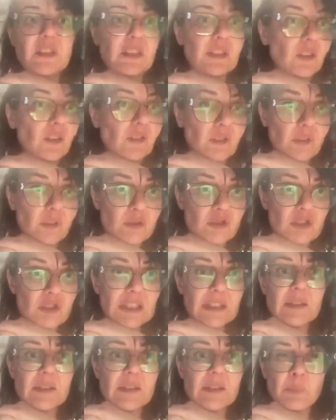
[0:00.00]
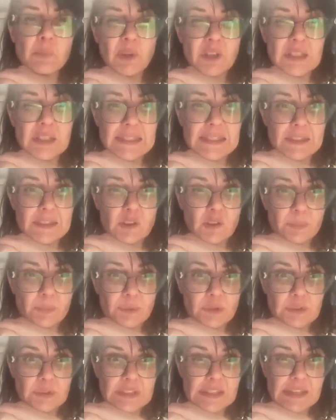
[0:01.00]
I don't know, check this Berkeley
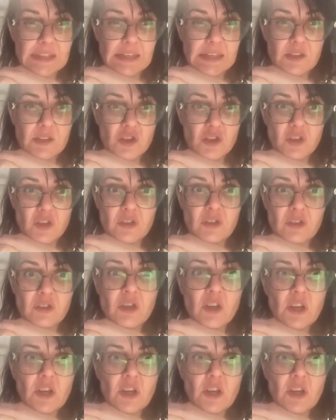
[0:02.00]
communication.